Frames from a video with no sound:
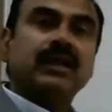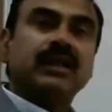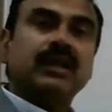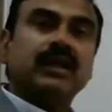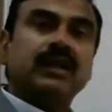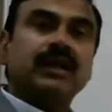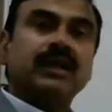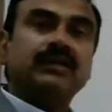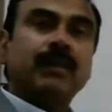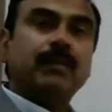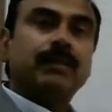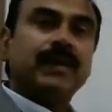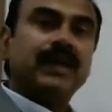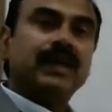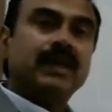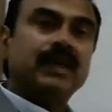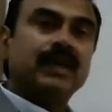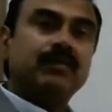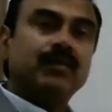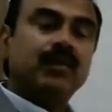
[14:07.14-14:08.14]
In the
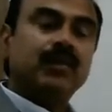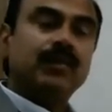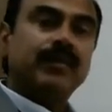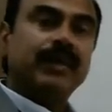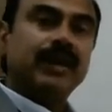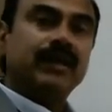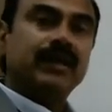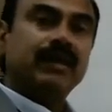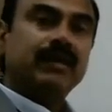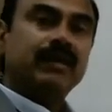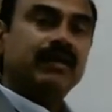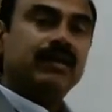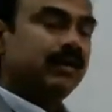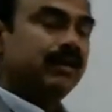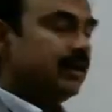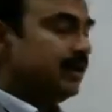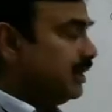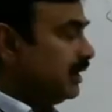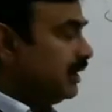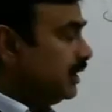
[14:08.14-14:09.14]
beginning movement,
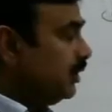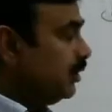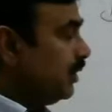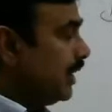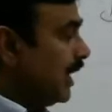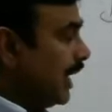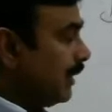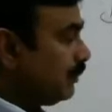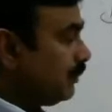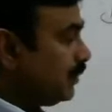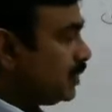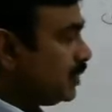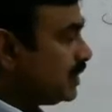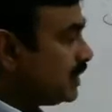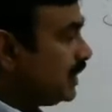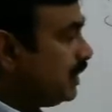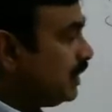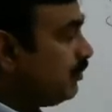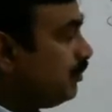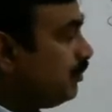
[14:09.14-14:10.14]
you have to
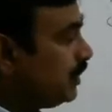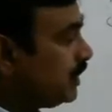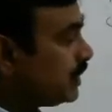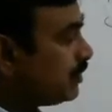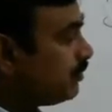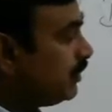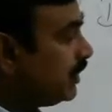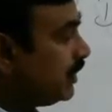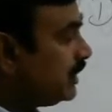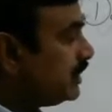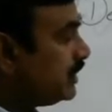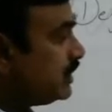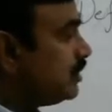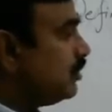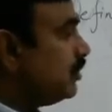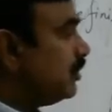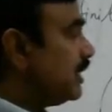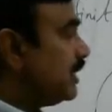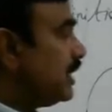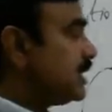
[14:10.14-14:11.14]
see which one is
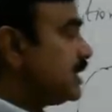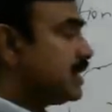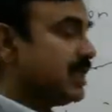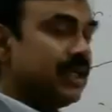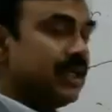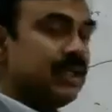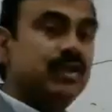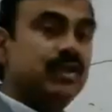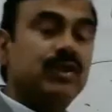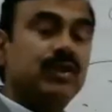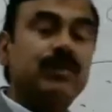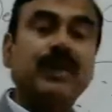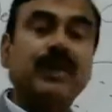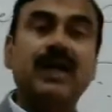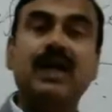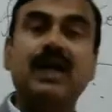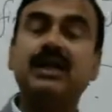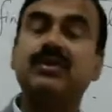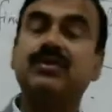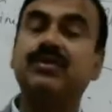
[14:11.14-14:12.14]
known as
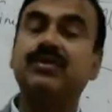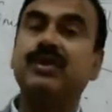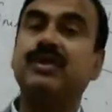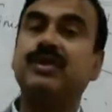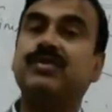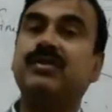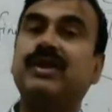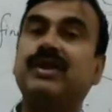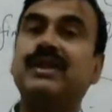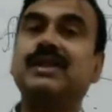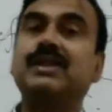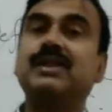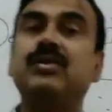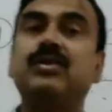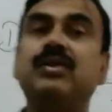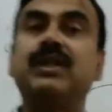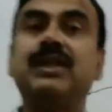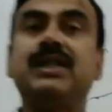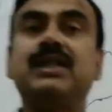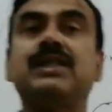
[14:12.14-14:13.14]
cytoplasm, which one is
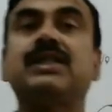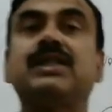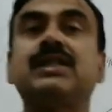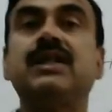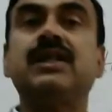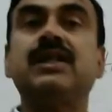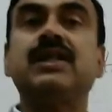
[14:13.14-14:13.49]
known as